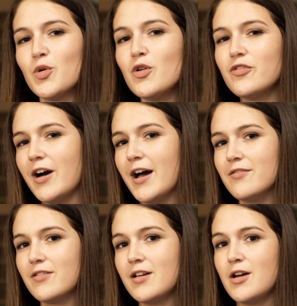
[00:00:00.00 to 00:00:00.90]
Rule 5.
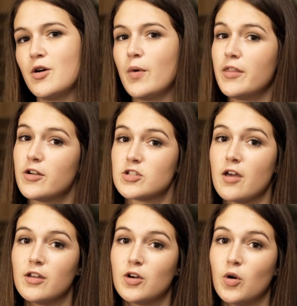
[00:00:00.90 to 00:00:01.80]
Whether it's
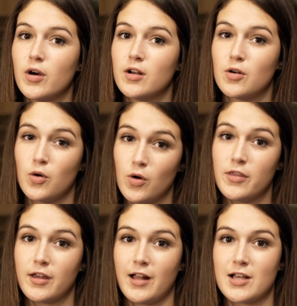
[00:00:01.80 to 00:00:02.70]
on the court or in
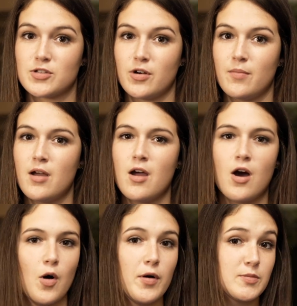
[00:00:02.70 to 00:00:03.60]
the classroom,
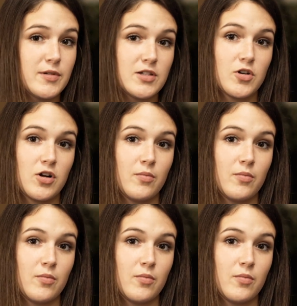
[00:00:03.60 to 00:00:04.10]
always be sure